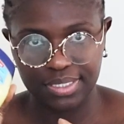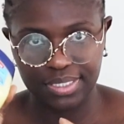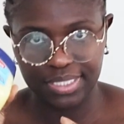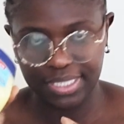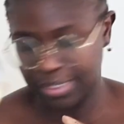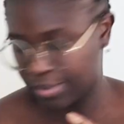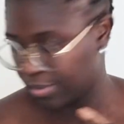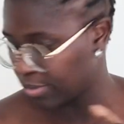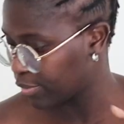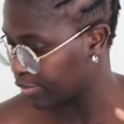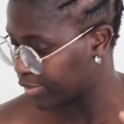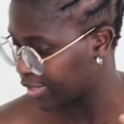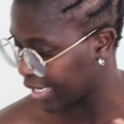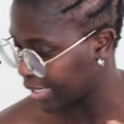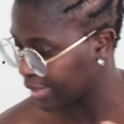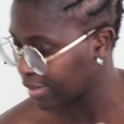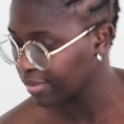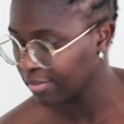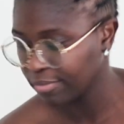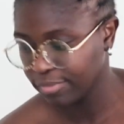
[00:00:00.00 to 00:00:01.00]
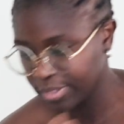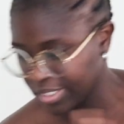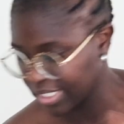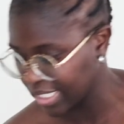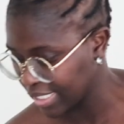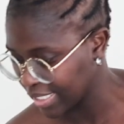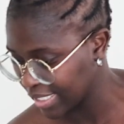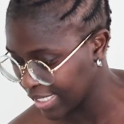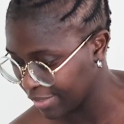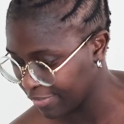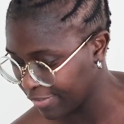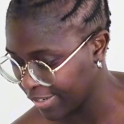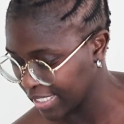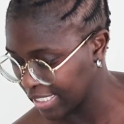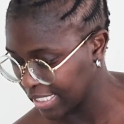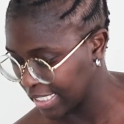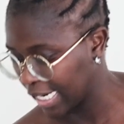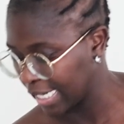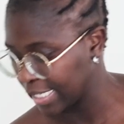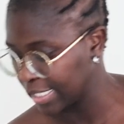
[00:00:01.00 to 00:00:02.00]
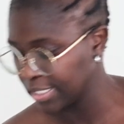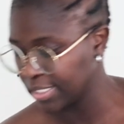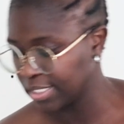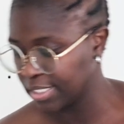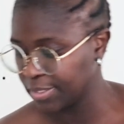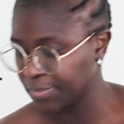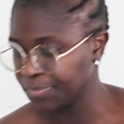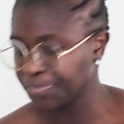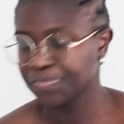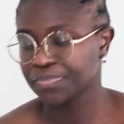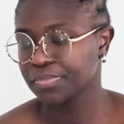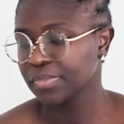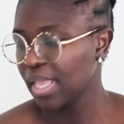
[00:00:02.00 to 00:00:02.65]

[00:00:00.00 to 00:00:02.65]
10 out of 10 for just that functionality.